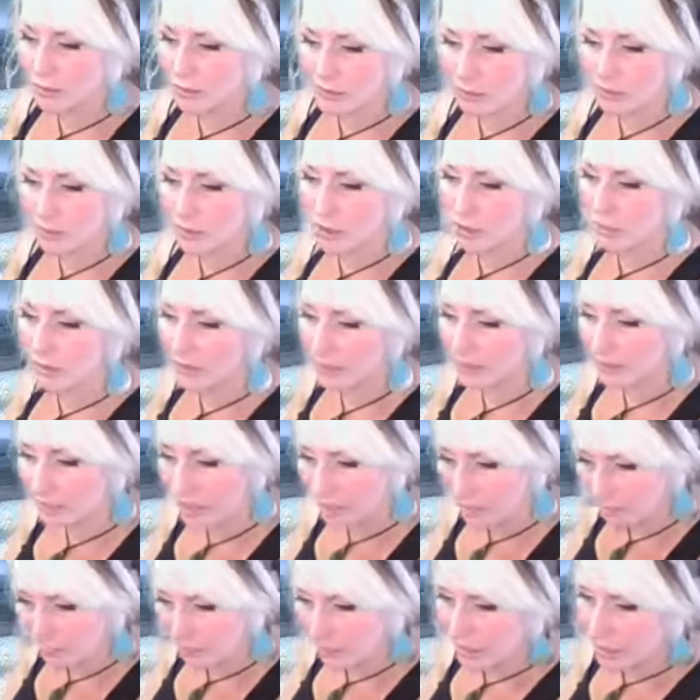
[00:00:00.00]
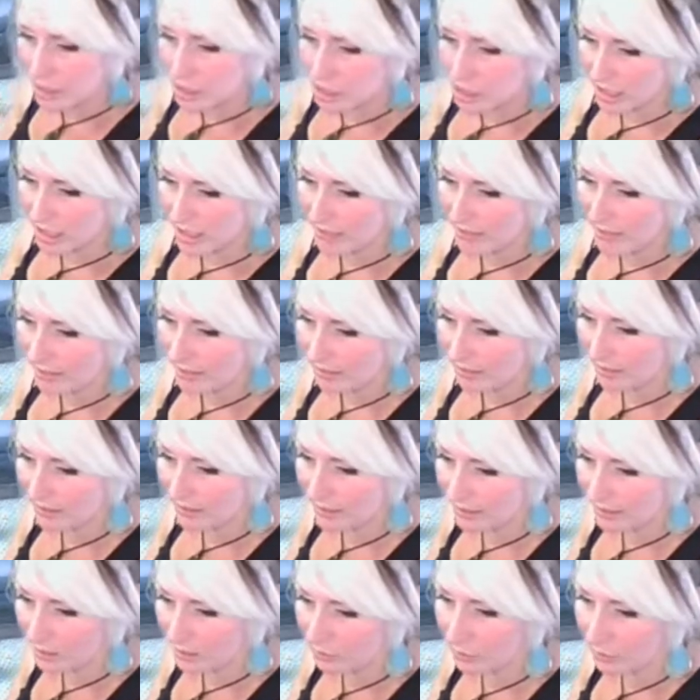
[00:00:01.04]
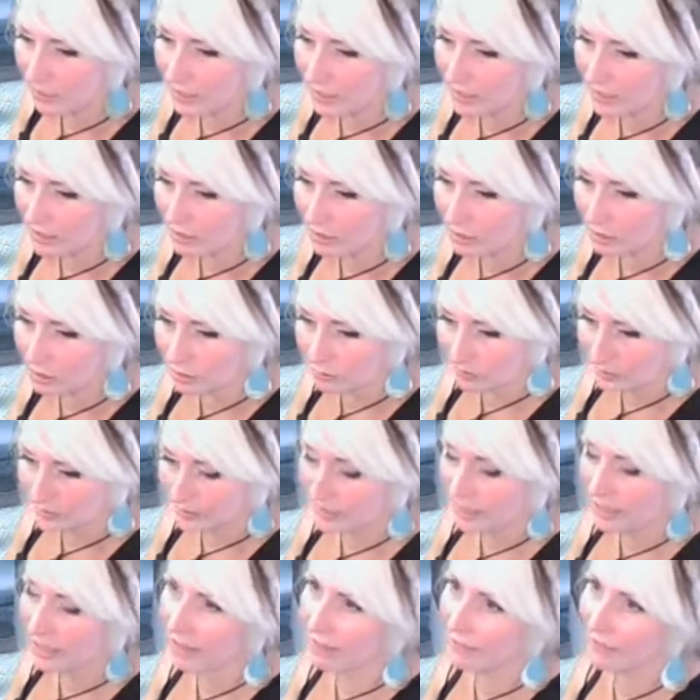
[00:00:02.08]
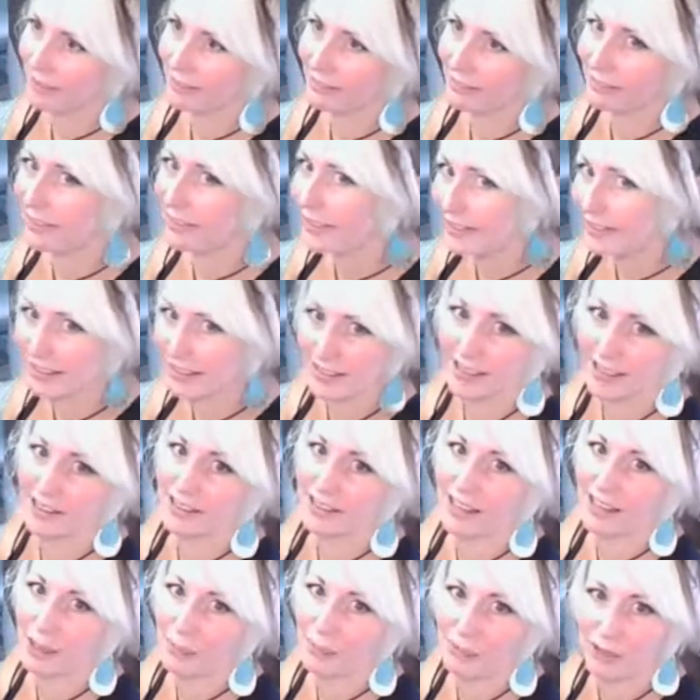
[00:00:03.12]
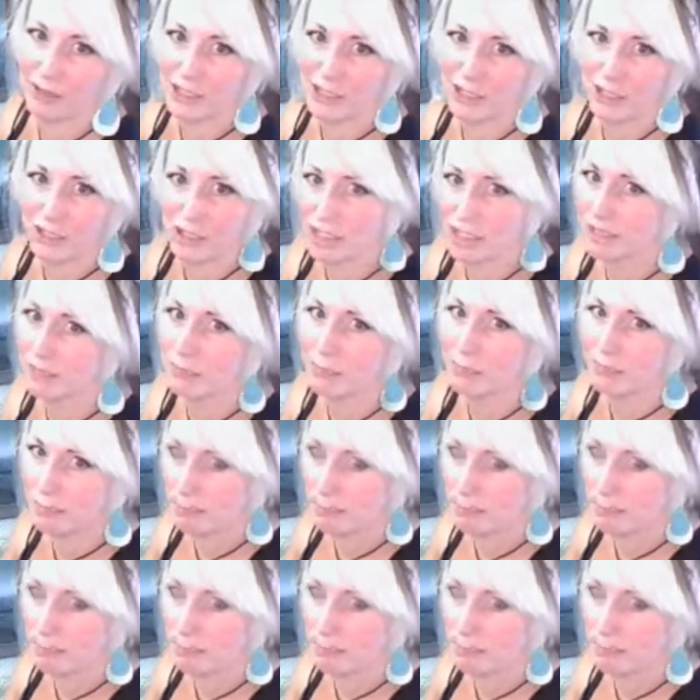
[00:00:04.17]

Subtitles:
we were doing a collaboration, and then we were going live. And at the end of that collaboration, she